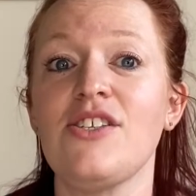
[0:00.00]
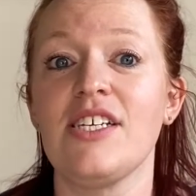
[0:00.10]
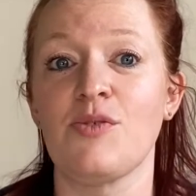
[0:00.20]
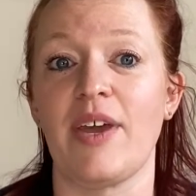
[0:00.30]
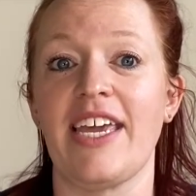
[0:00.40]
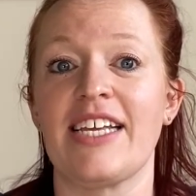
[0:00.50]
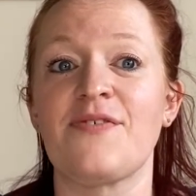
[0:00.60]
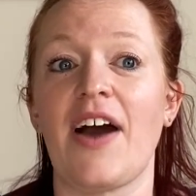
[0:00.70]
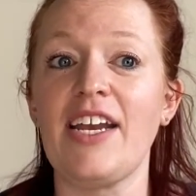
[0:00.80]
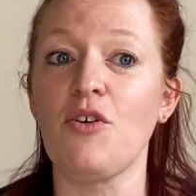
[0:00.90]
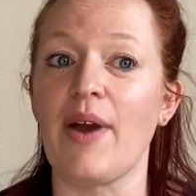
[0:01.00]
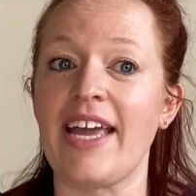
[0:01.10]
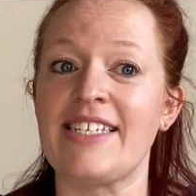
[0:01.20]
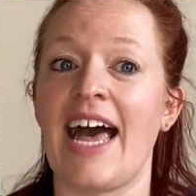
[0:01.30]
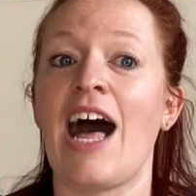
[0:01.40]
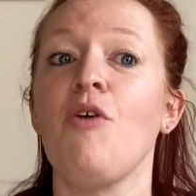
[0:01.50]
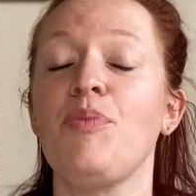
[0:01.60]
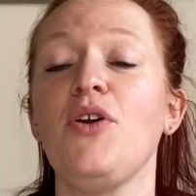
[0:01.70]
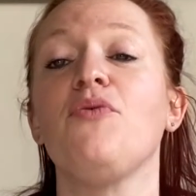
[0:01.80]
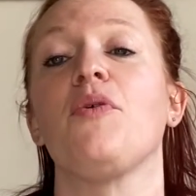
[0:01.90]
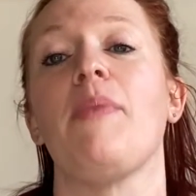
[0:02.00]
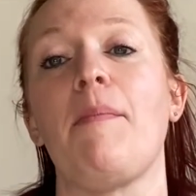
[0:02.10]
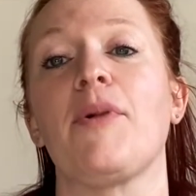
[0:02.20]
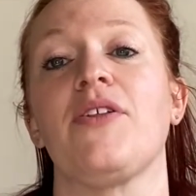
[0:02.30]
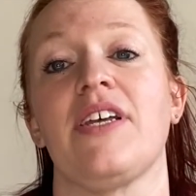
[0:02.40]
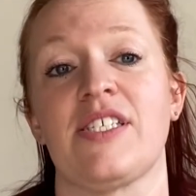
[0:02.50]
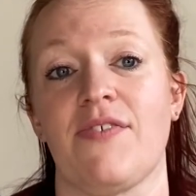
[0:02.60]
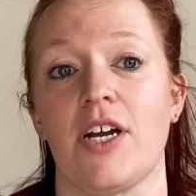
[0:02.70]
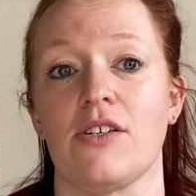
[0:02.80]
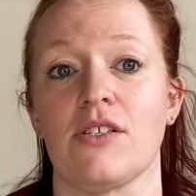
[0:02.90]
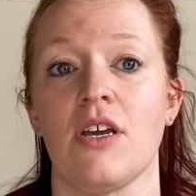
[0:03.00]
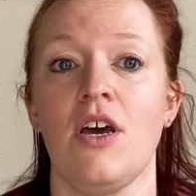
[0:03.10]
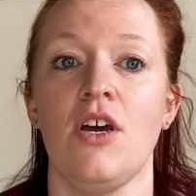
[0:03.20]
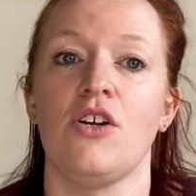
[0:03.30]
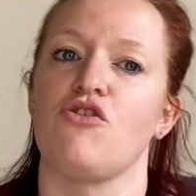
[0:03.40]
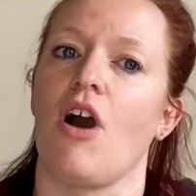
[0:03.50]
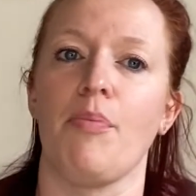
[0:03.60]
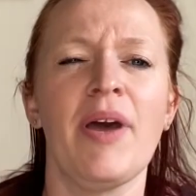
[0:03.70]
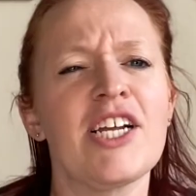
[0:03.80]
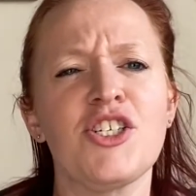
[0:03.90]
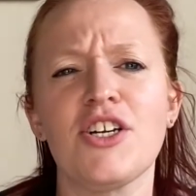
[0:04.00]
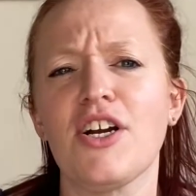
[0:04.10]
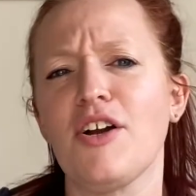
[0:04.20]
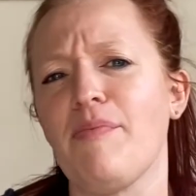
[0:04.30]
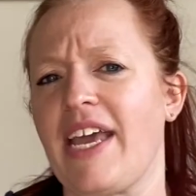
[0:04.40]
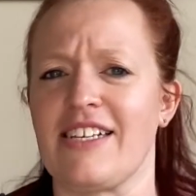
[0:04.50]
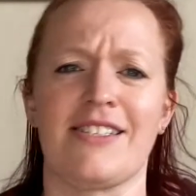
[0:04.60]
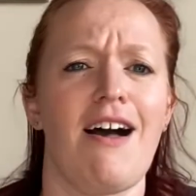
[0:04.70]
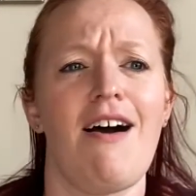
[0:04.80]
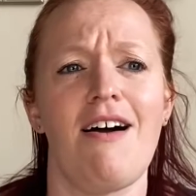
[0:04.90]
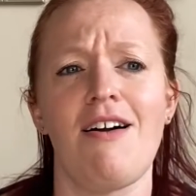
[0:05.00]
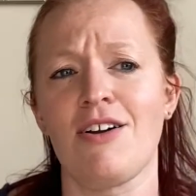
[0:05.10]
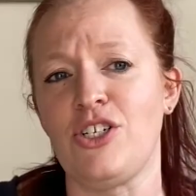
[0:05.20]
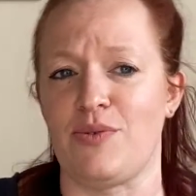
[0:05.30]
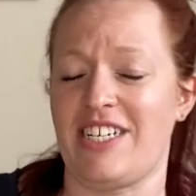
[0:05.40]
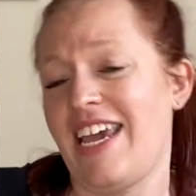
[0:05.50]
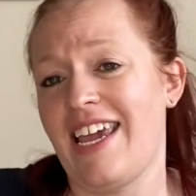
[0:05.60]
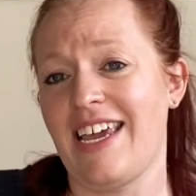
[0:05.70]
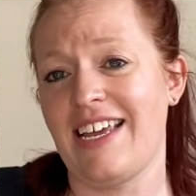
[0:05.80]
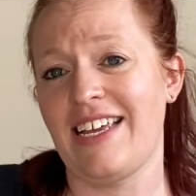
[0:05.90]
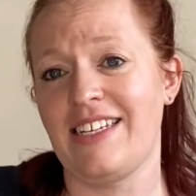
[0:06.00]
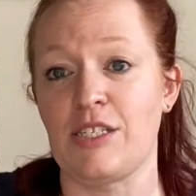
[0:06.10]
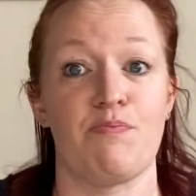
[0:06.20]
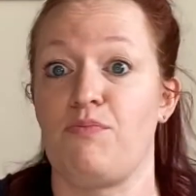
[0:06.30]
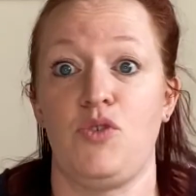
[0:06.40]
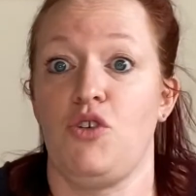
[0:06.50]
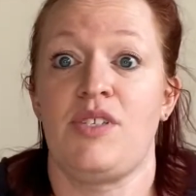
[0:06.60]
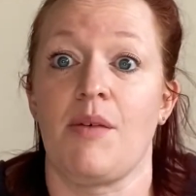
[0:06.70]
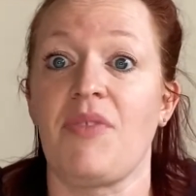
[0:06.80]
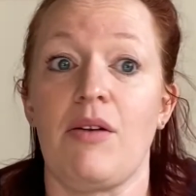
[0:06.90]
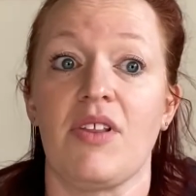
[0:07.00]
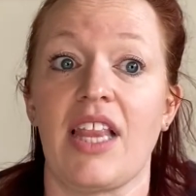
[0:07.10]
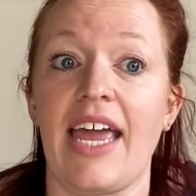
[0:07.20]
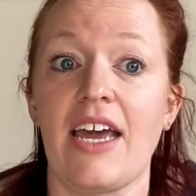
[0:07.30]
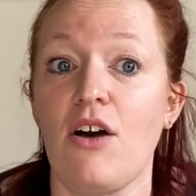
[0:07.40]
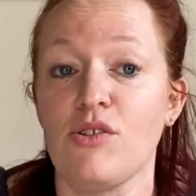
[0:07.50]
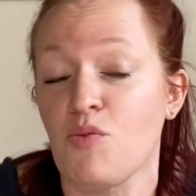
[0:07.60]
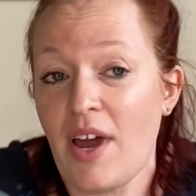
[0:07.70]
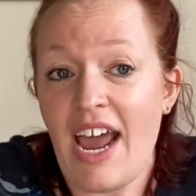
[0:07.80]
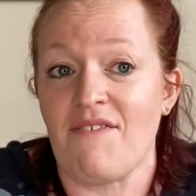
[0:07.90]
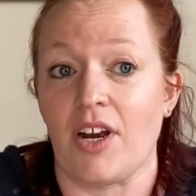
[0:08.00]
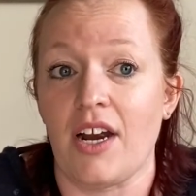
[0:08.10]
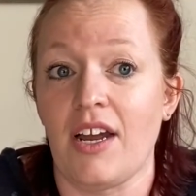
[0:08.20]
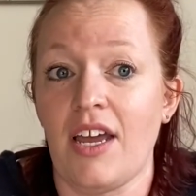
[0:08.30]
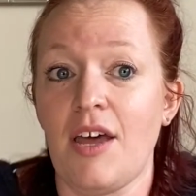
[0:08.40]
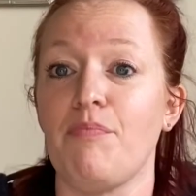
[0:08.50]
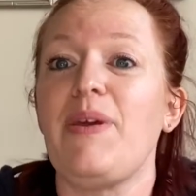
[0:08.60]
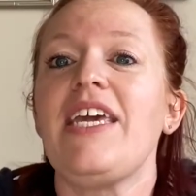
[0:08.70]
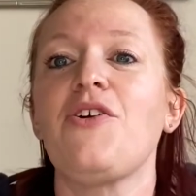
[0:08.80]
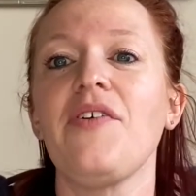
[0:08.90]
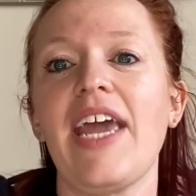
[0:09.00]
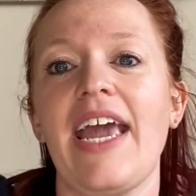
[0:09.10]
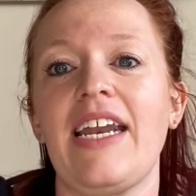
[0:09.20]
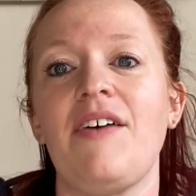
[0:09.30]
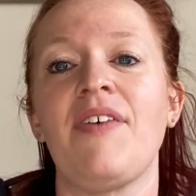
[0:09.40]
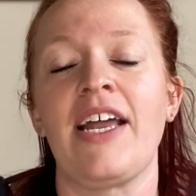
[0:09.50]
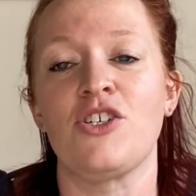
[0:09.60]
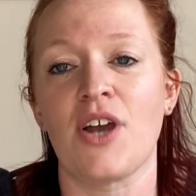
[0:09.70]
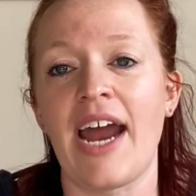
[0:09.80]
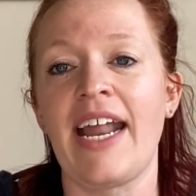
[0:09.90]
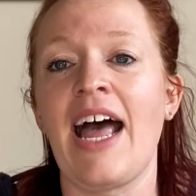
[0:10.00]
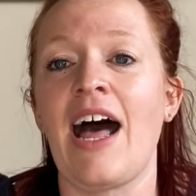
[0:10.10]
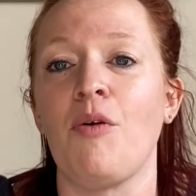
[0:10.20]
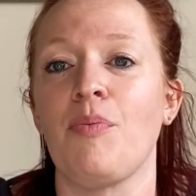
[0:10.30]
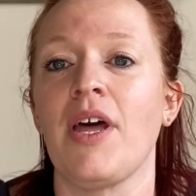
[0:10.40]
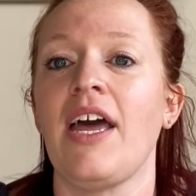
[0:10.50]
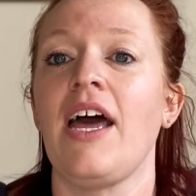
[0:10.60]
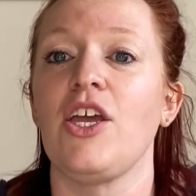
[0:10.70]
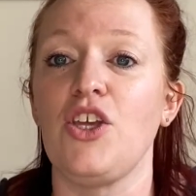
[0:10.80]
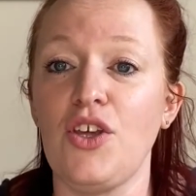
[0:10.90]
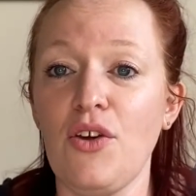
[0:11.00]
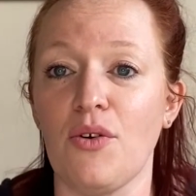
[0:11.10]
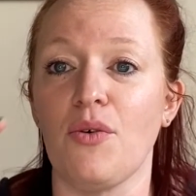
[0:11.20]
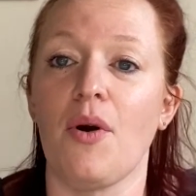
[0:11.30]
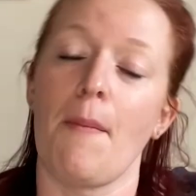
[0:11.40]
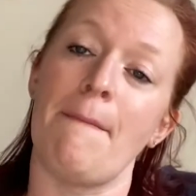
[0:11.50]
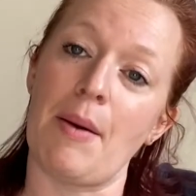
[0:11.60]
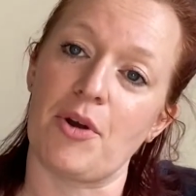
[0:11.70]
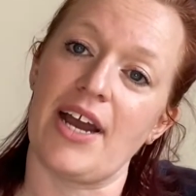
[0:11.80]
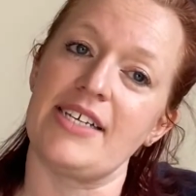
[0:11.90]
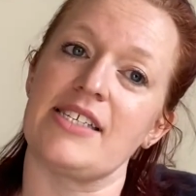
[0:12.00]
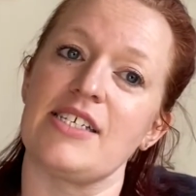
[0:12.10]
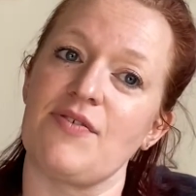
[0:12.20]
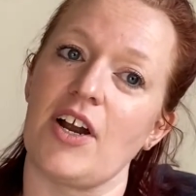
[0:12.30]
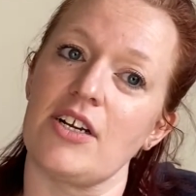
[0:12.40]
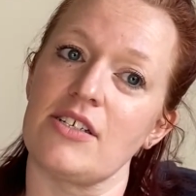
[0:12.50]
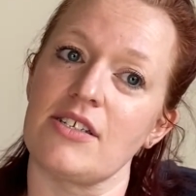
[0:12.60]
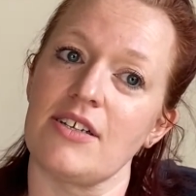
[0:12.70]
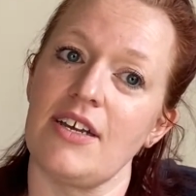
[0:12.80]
this week is find a way to help you remember this verse. Draw a picture, make a song, do a dance, do something with Legos, whatever. Be creative and try to help you memorize this verse.